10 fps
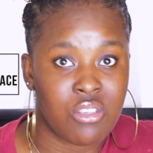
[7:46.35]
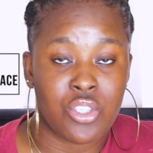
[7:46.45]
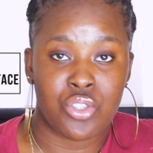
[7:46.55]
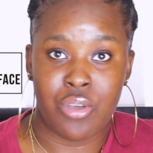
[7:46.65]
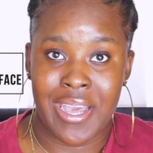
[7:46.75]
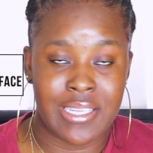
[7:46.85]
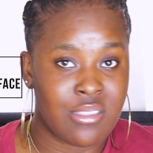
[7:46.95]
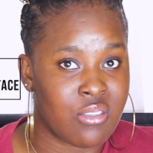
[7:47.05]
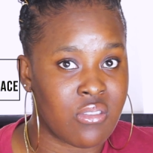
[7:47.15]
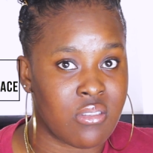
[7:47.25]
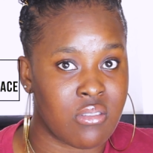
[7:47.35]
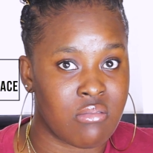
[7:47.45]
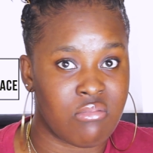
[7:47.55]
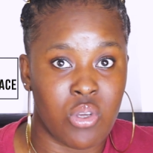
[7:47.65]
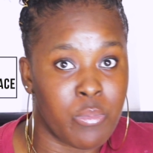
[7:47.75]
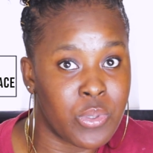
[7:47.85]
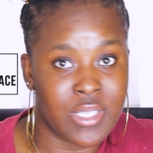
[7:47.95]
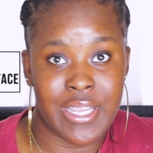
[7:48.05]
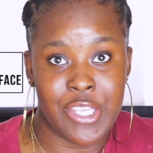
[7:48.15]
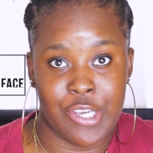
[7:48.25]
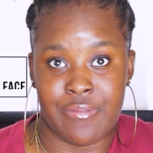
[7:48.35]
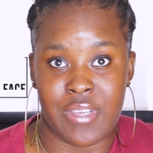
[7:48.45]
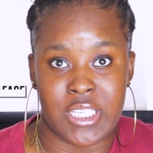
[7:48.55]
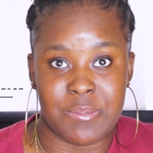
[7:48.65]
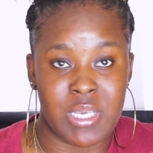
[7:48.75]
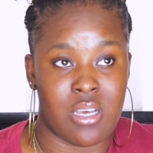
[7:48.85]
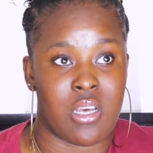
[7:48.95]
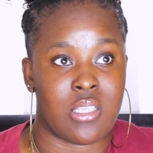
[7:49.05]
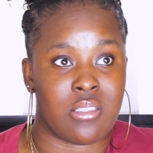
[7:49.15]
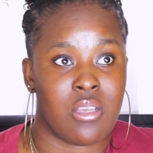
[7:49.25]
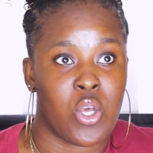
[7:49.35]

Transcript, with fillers: try to don't put it in your face because